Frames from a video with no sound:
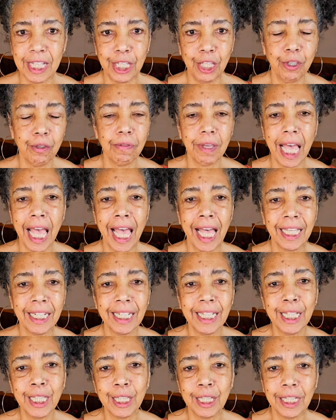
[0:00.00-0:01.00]
that you've
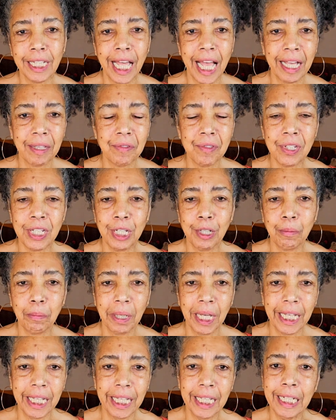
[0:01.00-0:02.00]
had in the last year
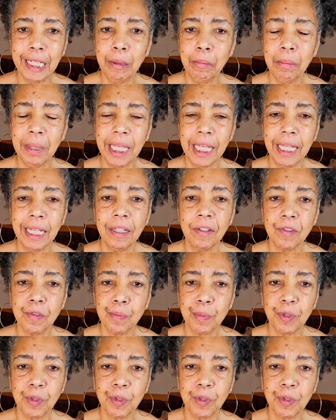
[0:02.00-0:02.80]
by any means,